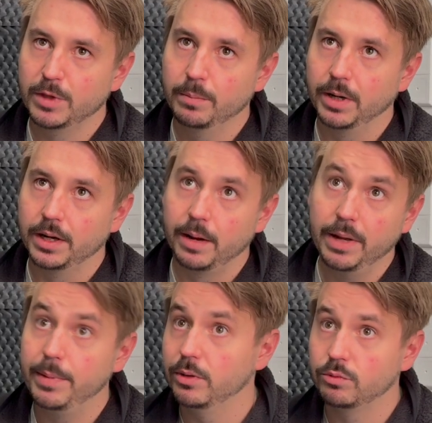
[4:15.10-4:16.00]
But
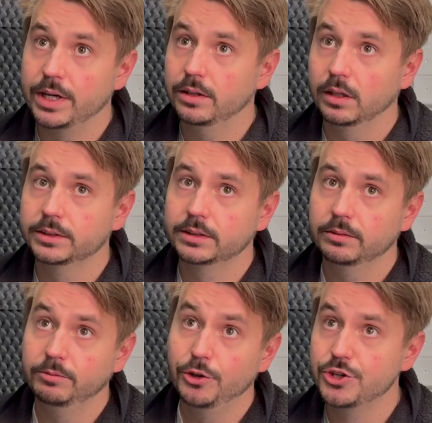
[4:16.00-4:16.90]
maybe with rentals,
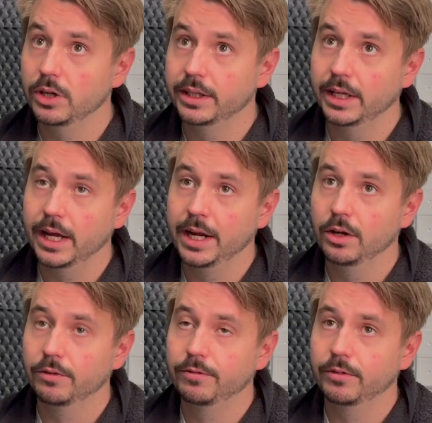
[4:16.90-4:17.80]
usually the end
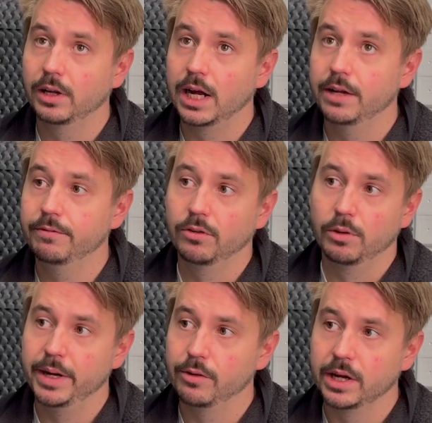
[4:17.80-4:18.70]
of life for
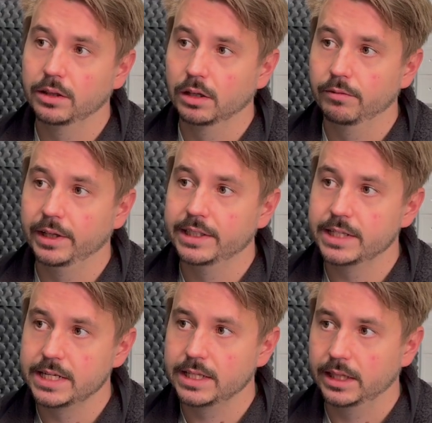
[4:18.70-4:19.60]
many rental fleets
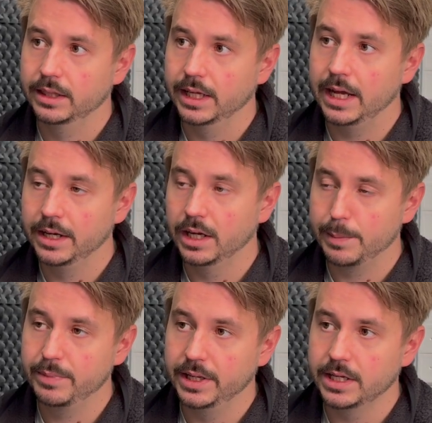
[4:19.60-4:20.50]
is that they end
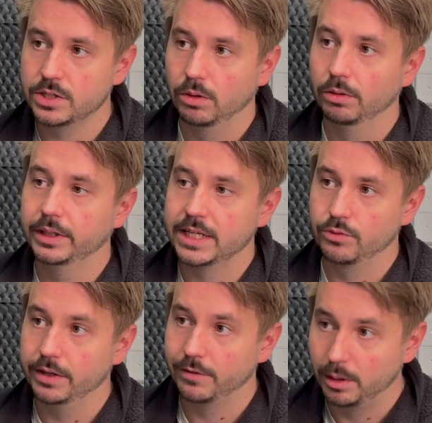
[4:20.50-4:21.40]
up being sold as
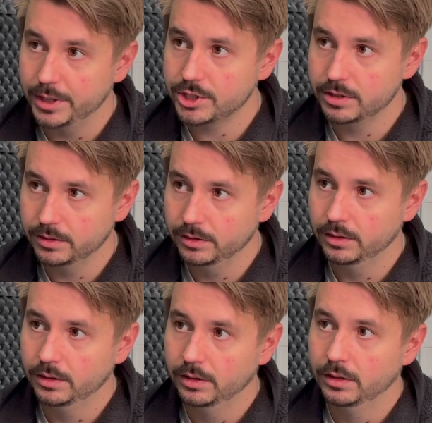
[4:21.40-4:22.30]
refurbished.
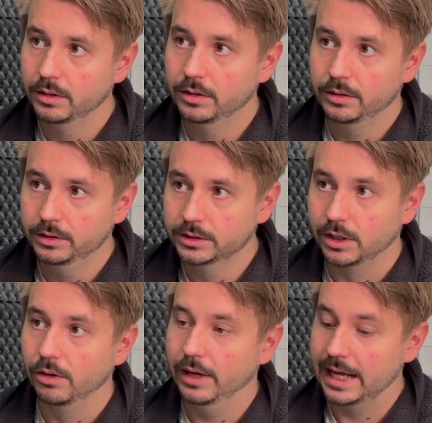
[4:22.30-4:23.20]

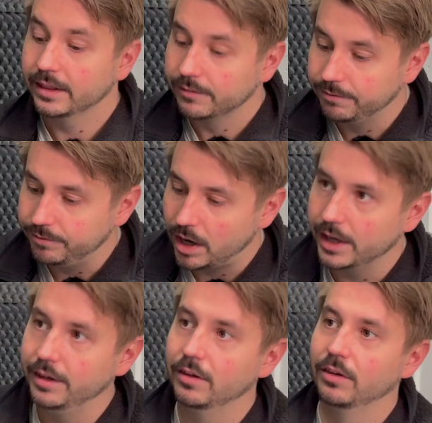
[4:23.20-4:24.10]
So at the
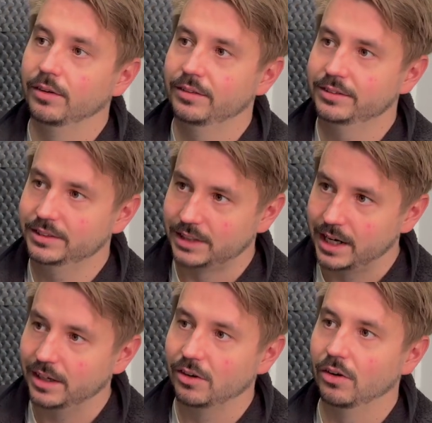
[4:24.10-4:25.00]
final
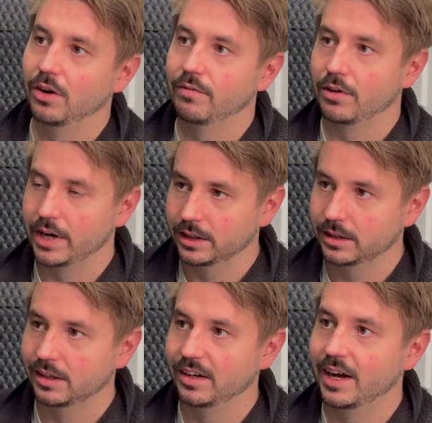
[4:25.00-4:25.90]
cycle of a
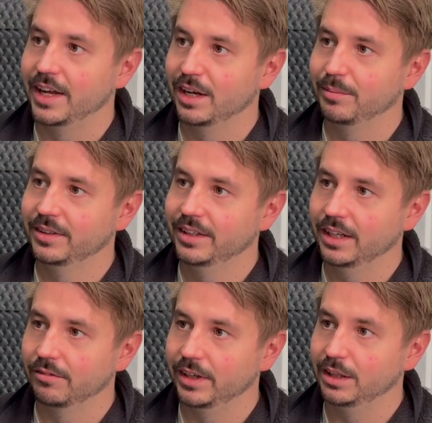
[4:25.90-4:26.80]
rental item in
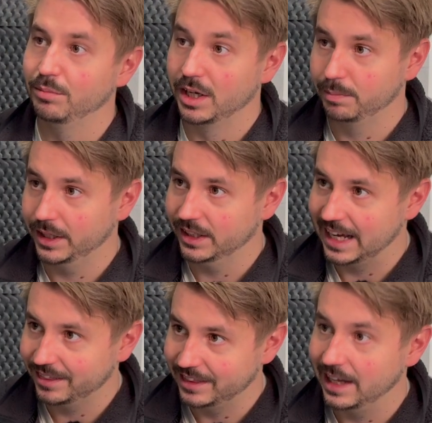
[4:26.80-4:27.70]
a fleet might be
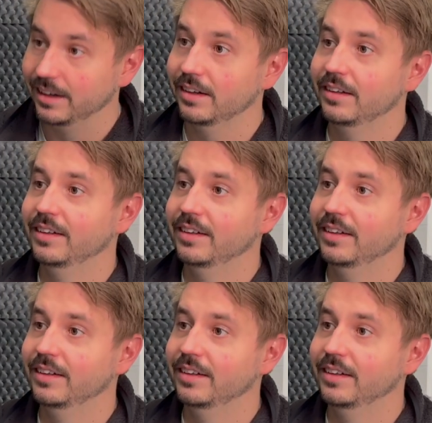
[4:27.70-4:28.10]
that then